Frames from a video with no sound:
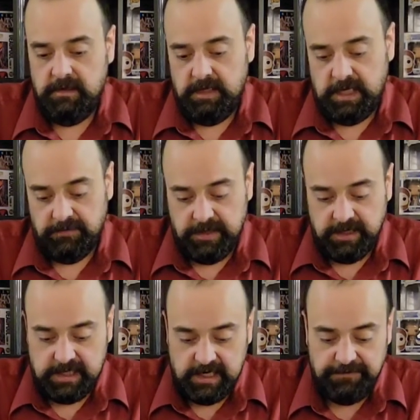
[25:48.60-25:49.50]
everything
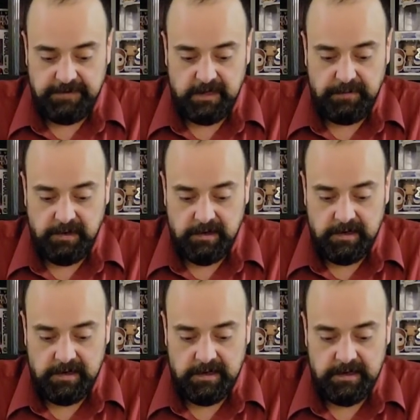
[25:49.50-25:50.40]
kind of fell
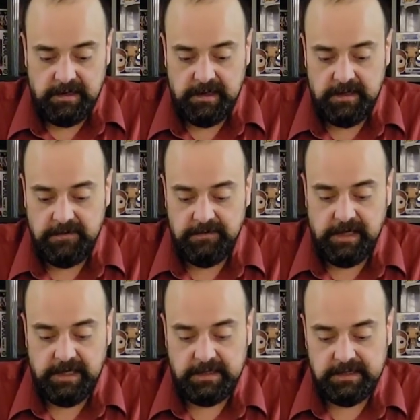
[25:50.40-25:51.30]
apart and
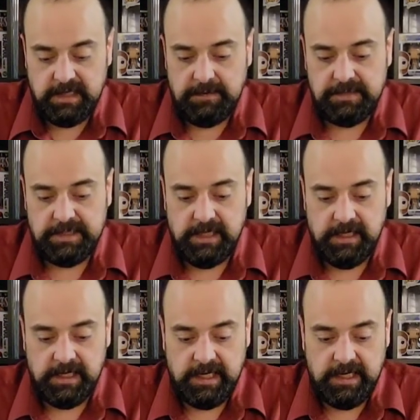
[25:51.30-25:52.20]
Valiant stopped
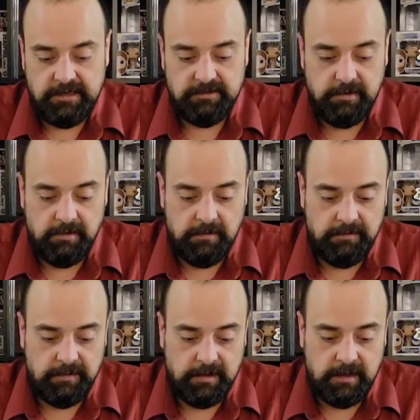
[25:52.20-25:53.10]
selling, he drove
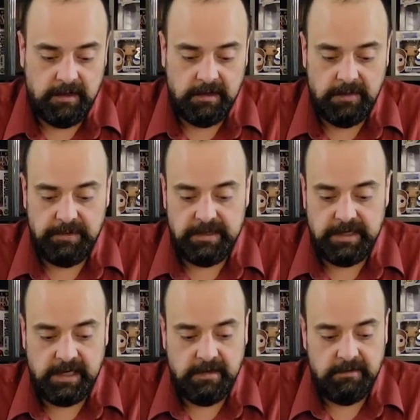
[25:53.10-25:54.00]
all up and
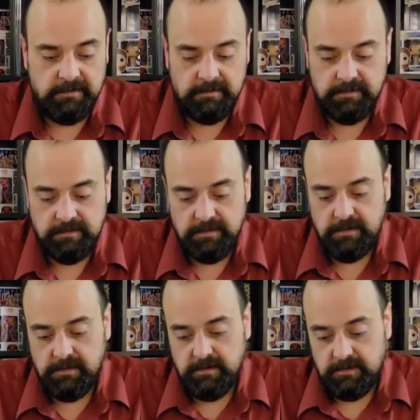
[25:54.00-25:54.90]
down
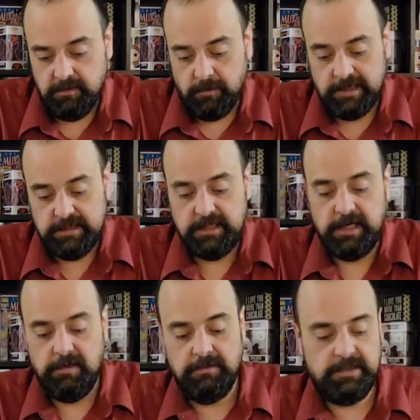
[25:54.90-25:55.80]
the West
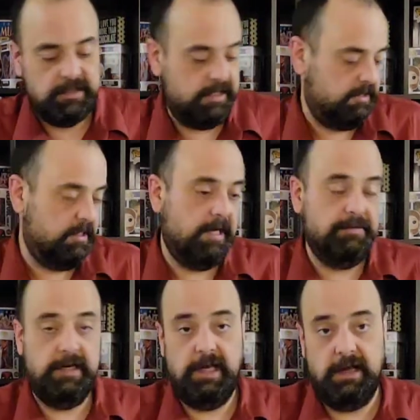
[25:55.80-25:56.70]
Coast and stopped
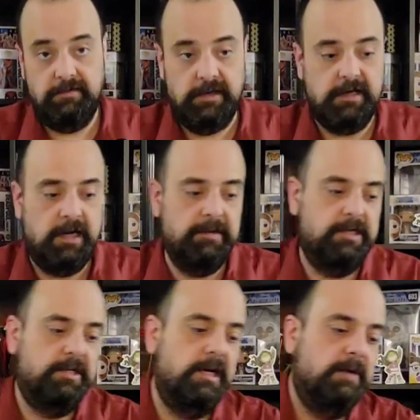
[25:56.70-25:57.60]
at every comic
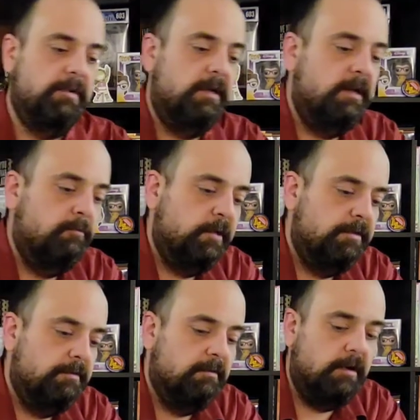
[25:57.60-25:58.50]
shop and went
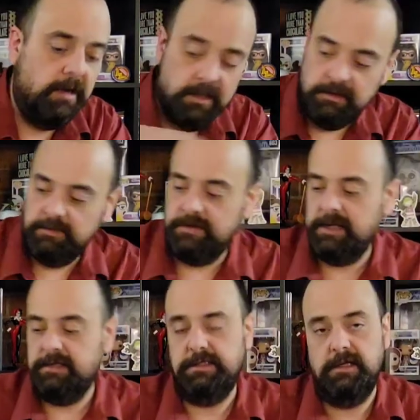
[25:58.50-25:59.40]
through all of their
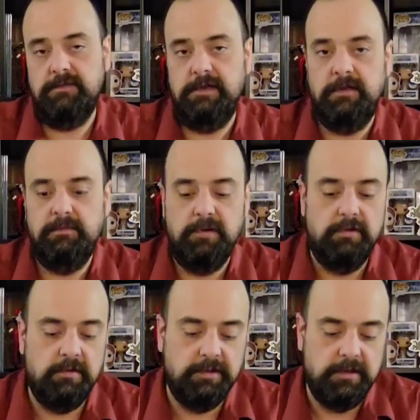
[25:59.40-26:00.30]
Valiant stuff and
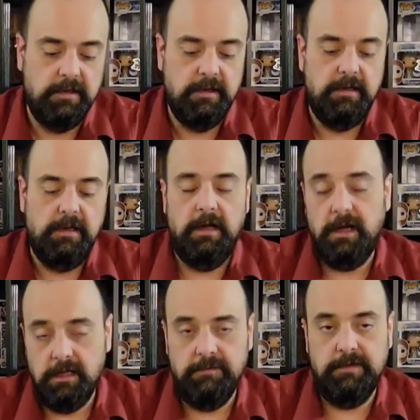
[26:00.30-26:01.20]
pulled
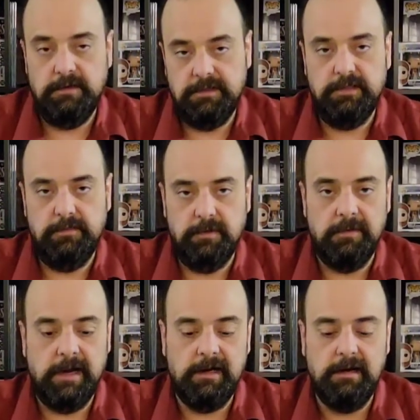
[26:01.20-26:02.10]
all of their super
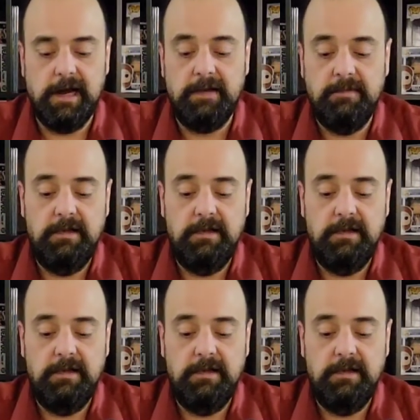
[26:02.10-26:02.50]
rare crap.